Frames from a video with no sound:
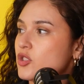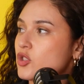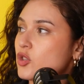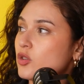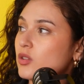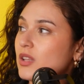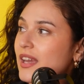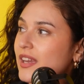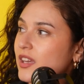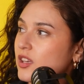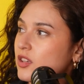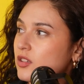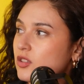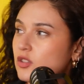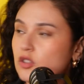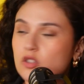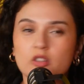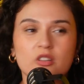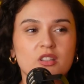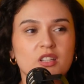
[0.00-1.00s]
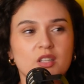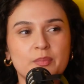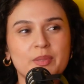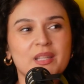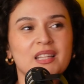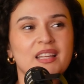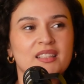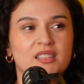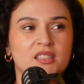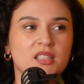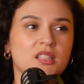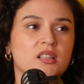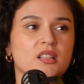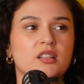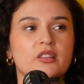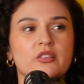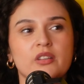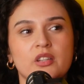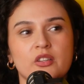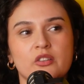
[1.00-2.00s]
So like you're gonna be like
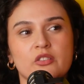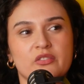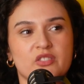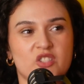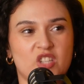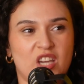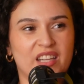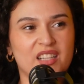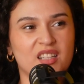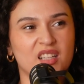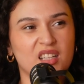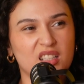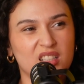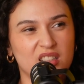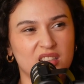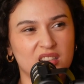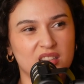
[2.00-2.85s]
decluttering your vagina.